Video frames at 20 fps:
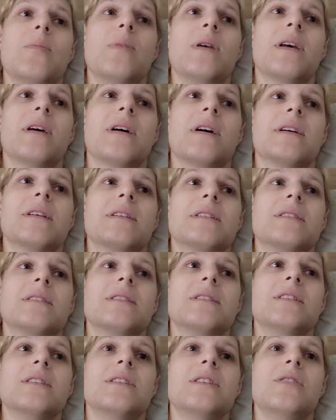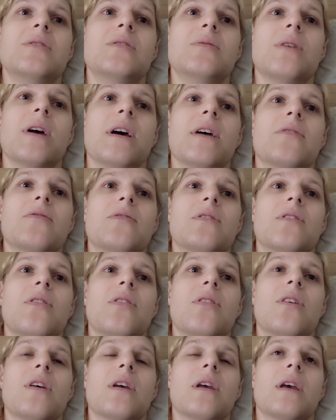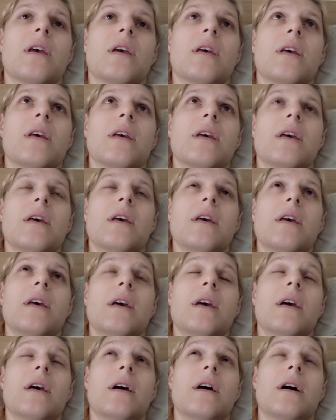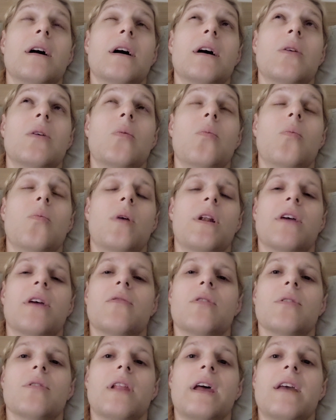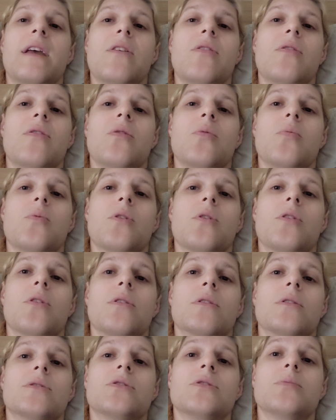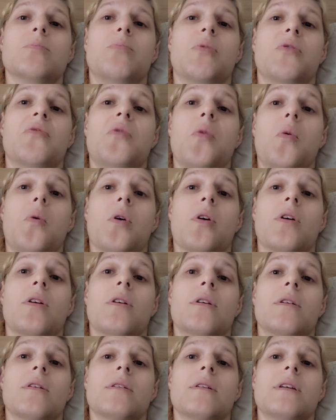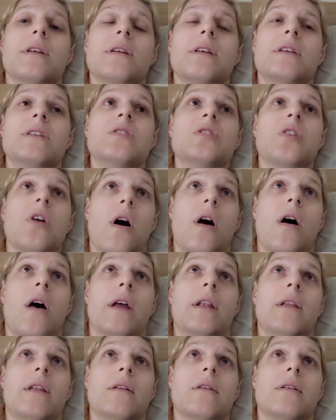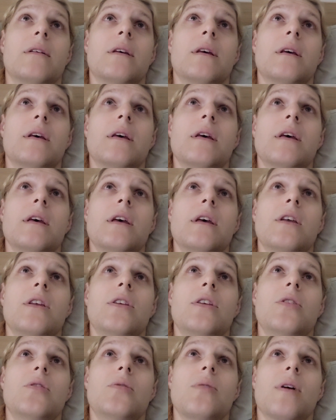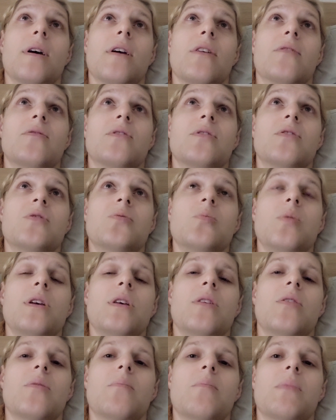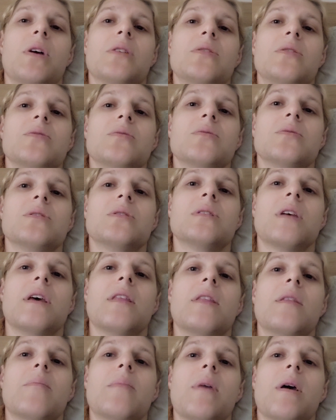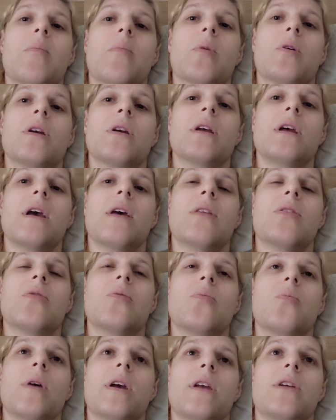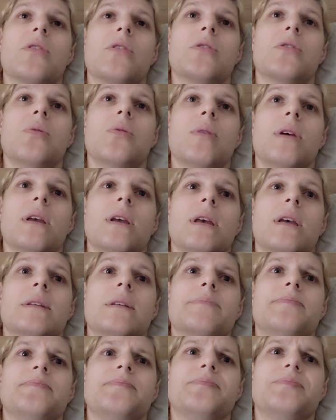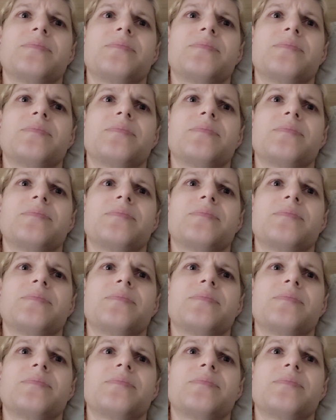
because you have to think whatever length you were before is gone. You have to tweak the muscles and the memory and the way you're doing it